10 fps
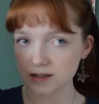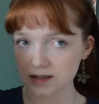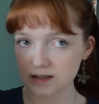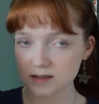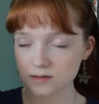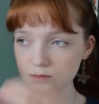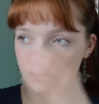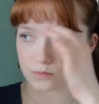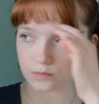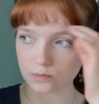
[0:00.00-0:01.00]
this
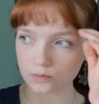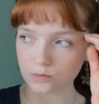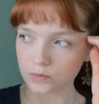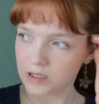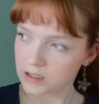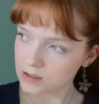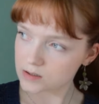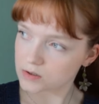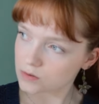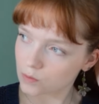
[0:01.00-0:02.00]

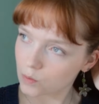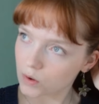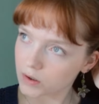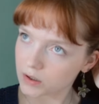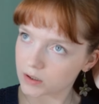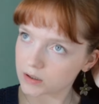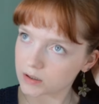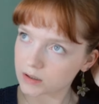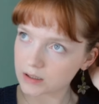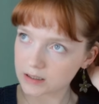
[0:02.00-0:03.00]
weekend or
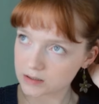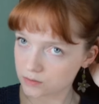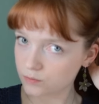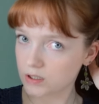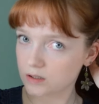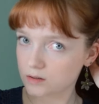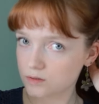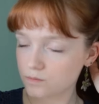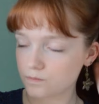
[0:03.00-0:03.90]
next weekend.